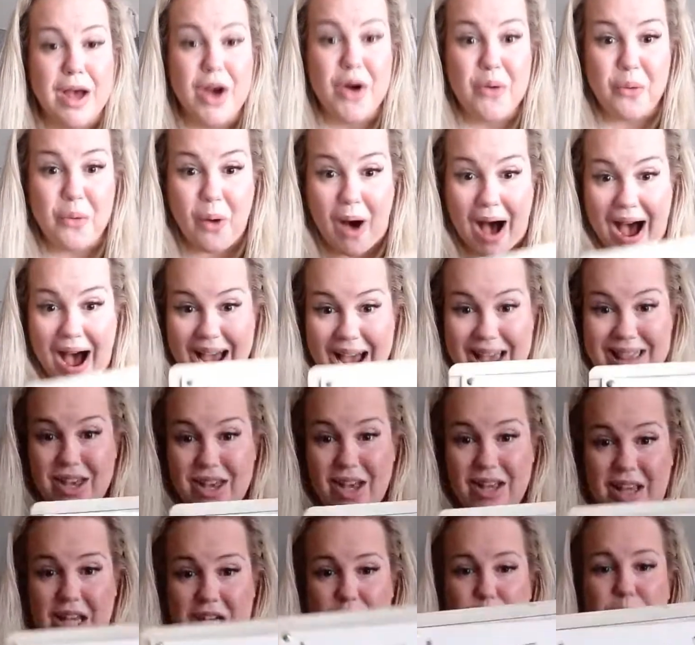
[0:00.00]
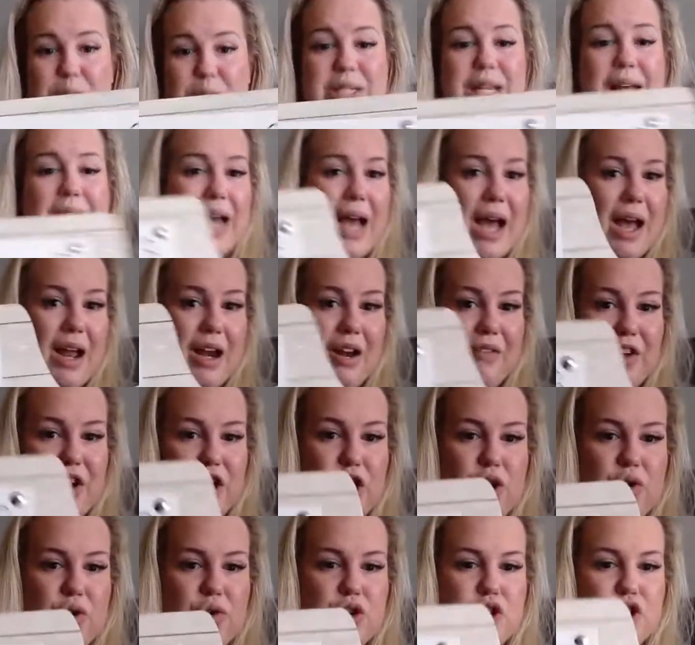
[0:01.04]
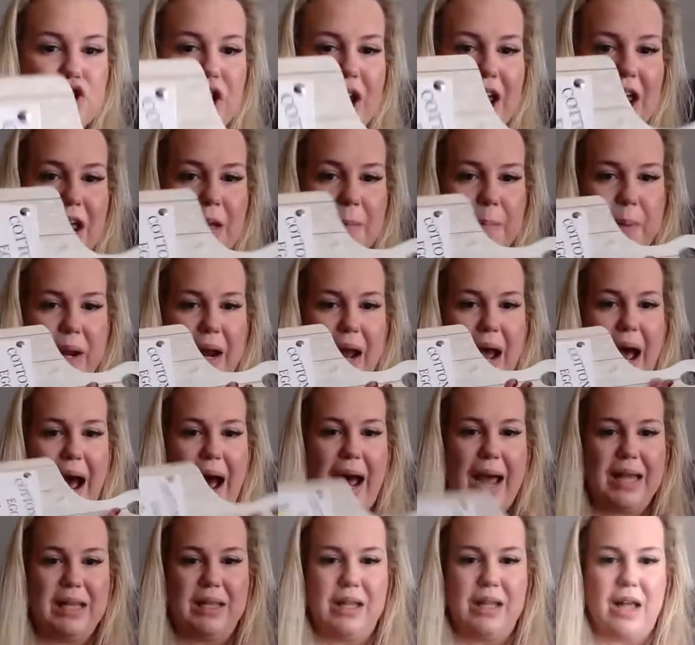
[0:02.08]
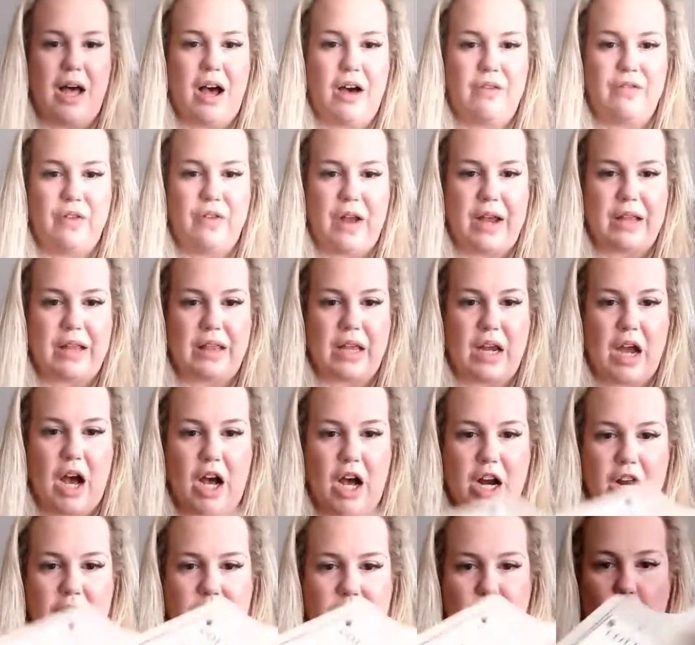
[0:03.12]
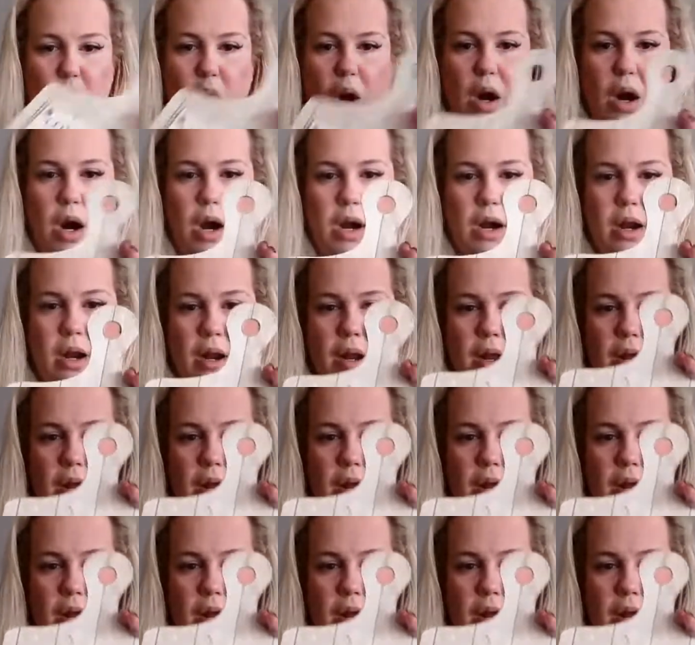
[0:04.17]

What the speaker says: Well, I thought this was like kind of a new shape, and I love like the cutting board.